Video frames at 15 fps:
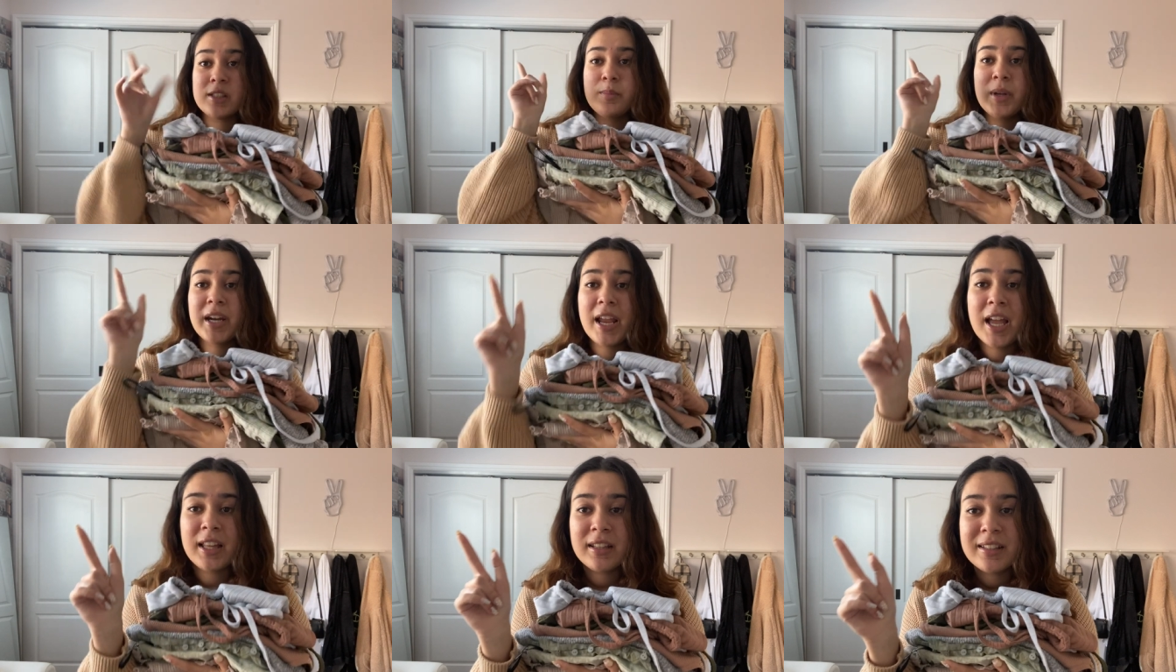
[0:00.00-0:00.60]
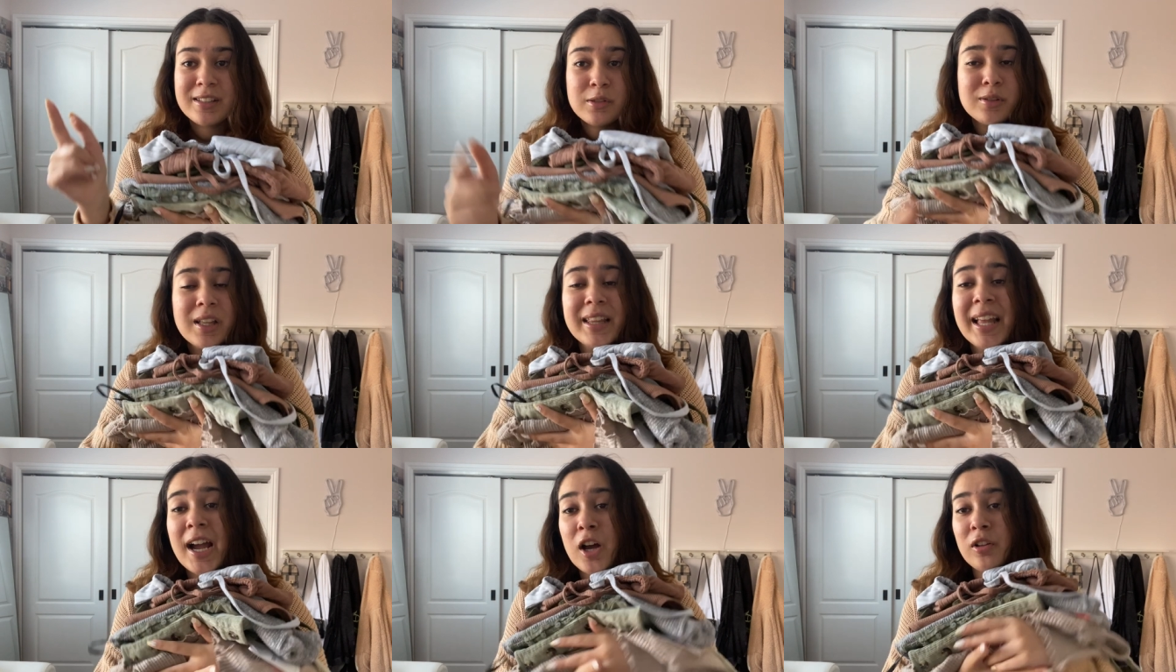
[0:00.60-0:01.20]
But again, this was
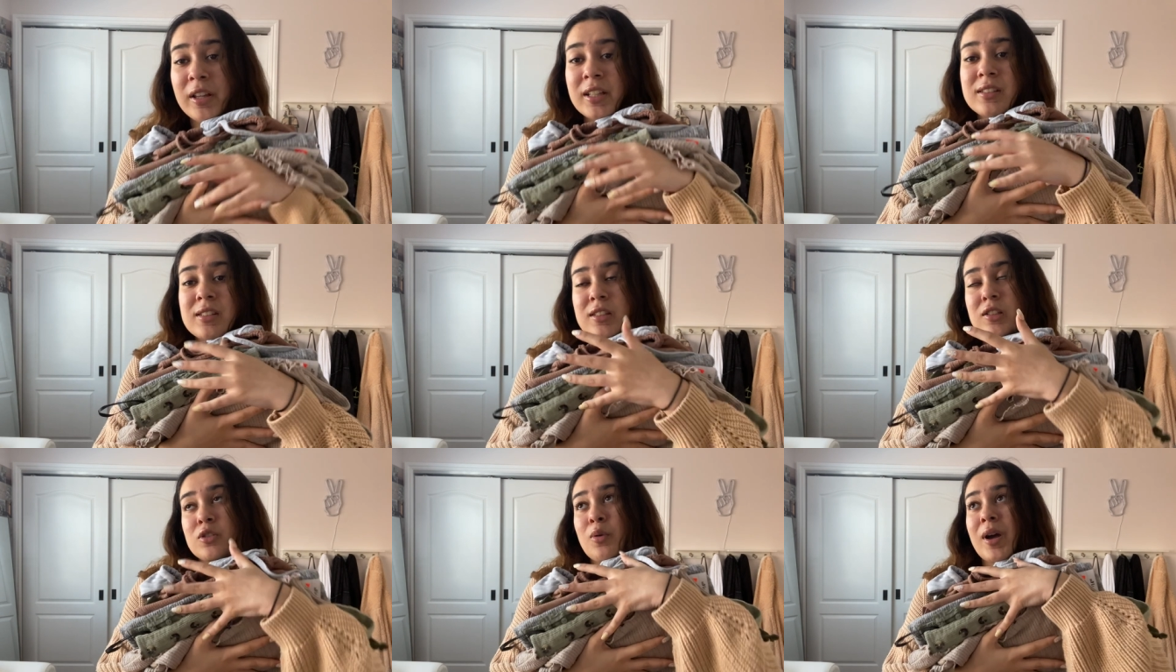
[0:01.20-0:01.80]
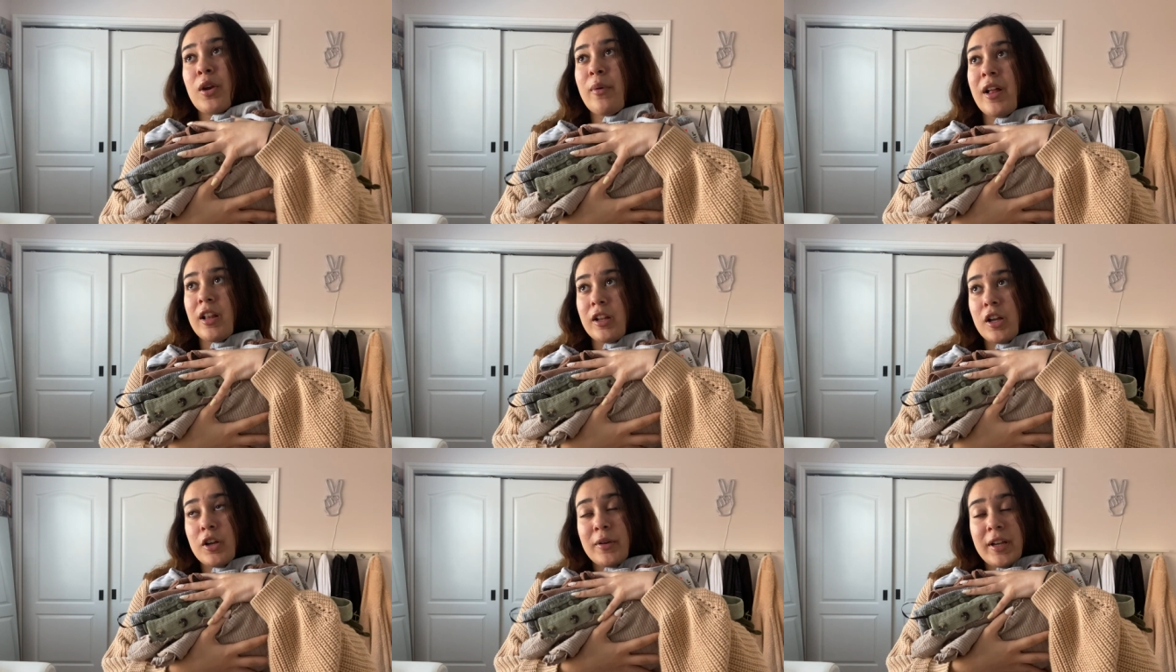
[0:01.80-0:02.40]
at the outlets quite a while
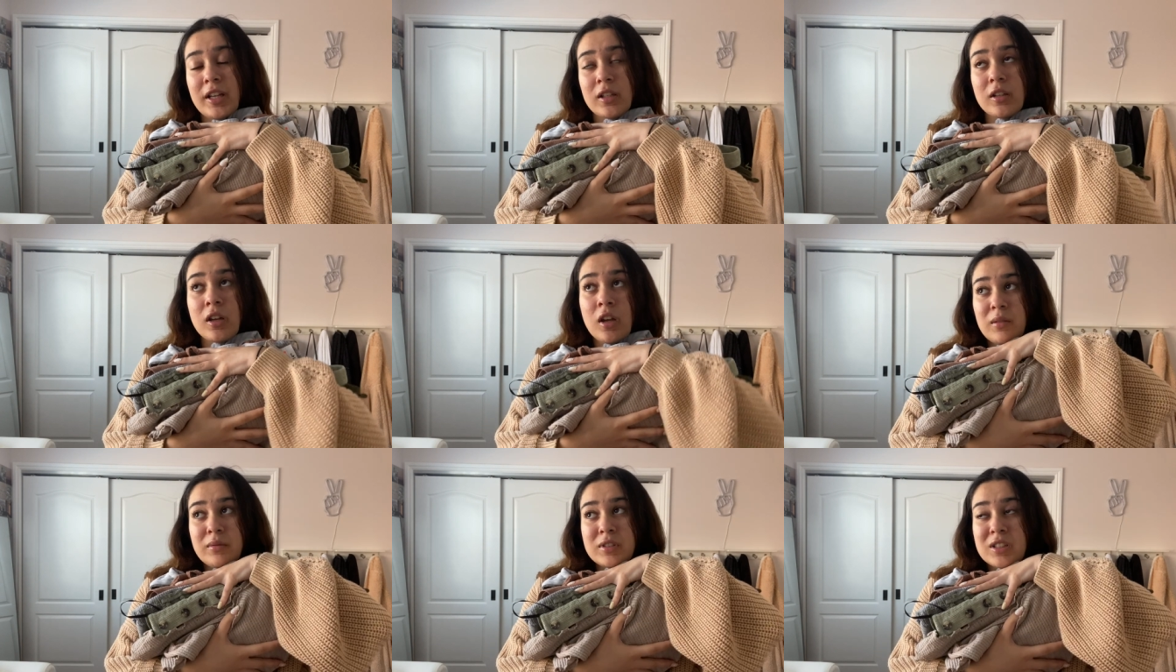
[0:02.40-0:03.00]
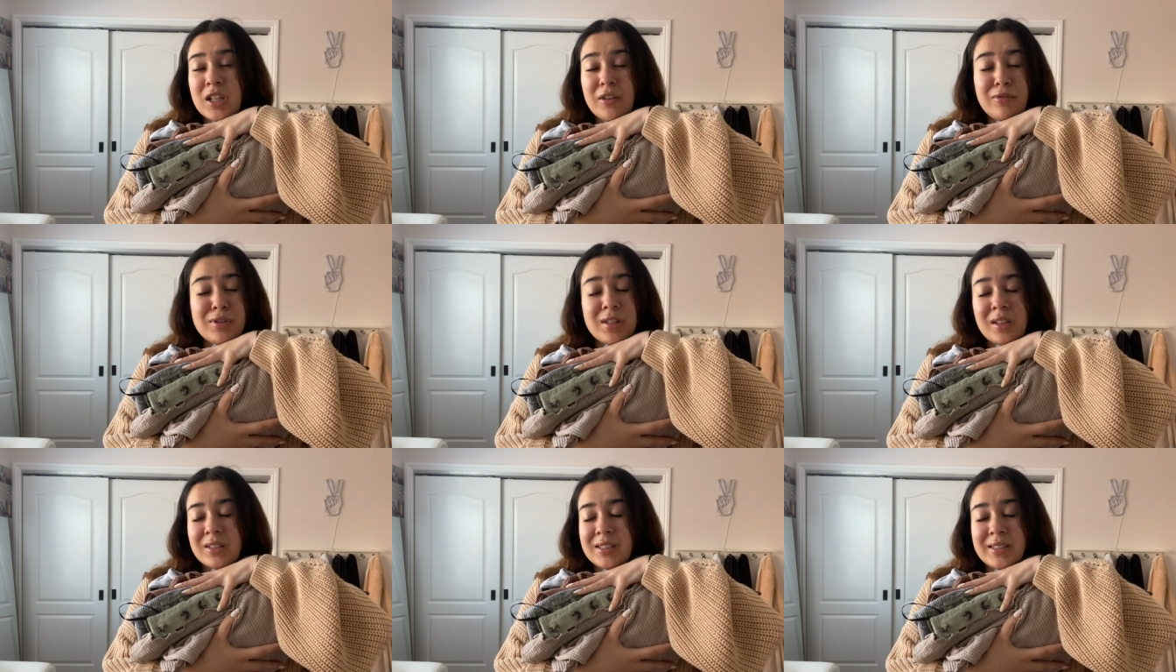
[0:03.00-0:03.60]
ago and stuff
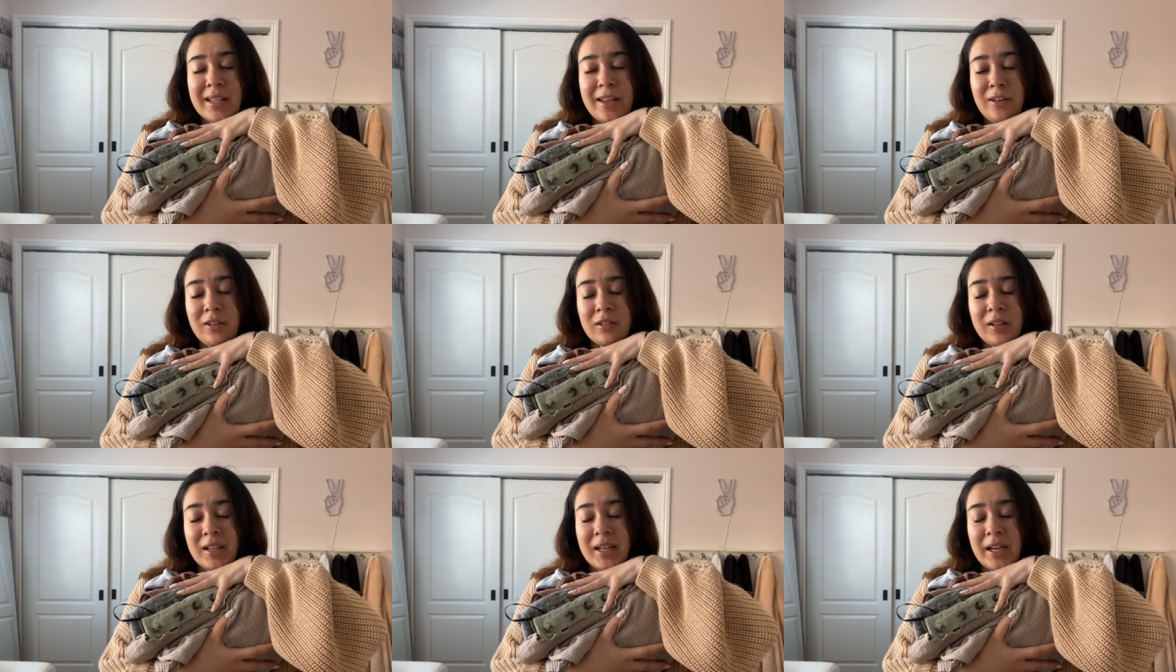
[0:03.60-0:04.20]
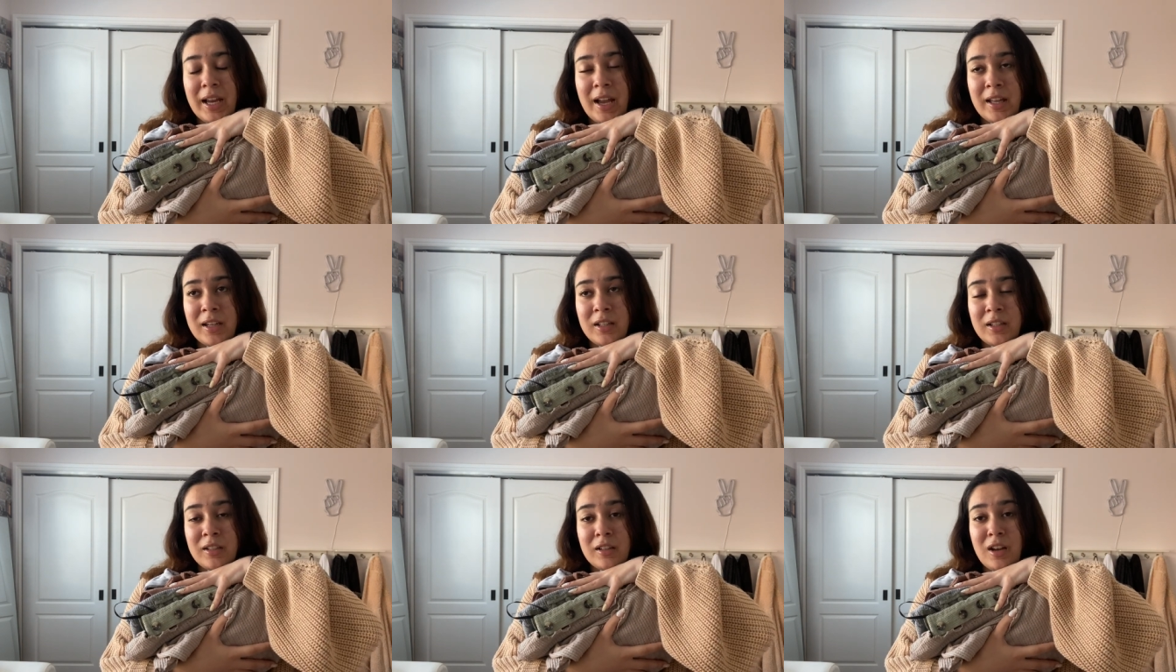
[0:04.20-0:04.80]
was on sale and I kind
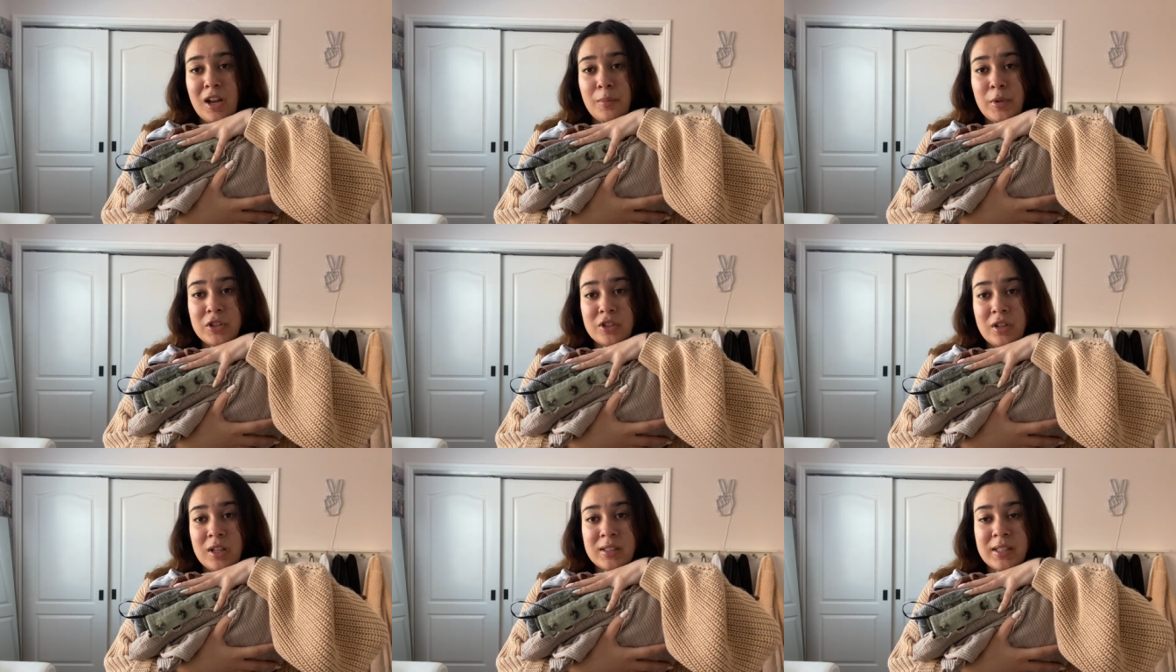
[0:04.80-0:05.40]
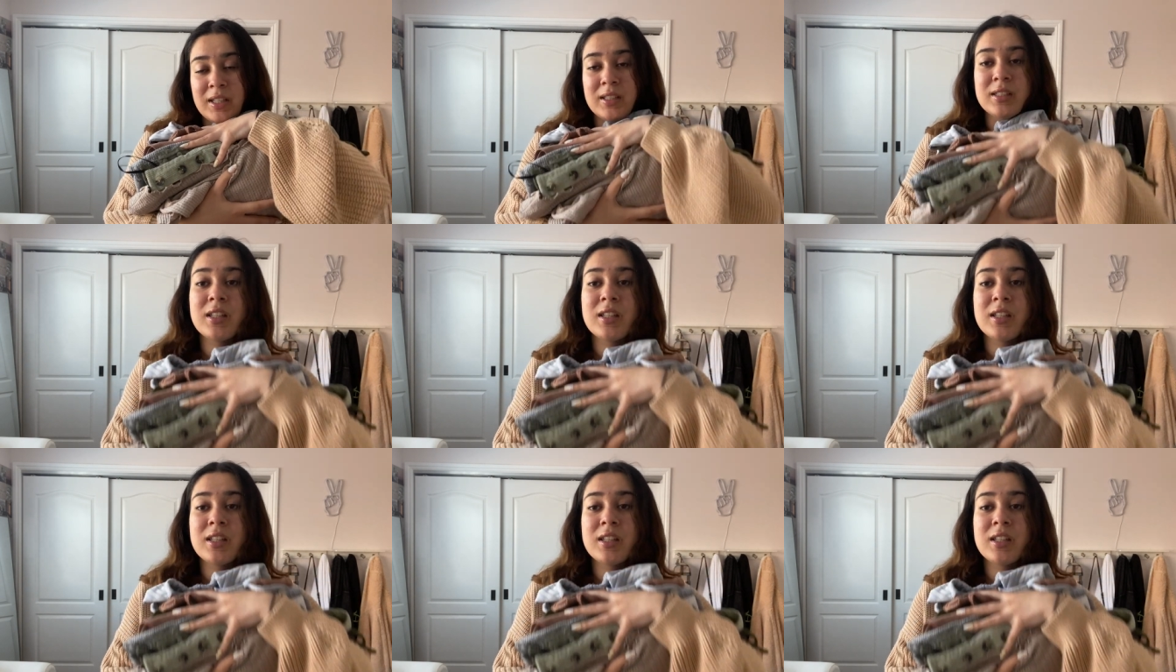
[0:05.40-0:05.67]
of got a bunch of nonsense.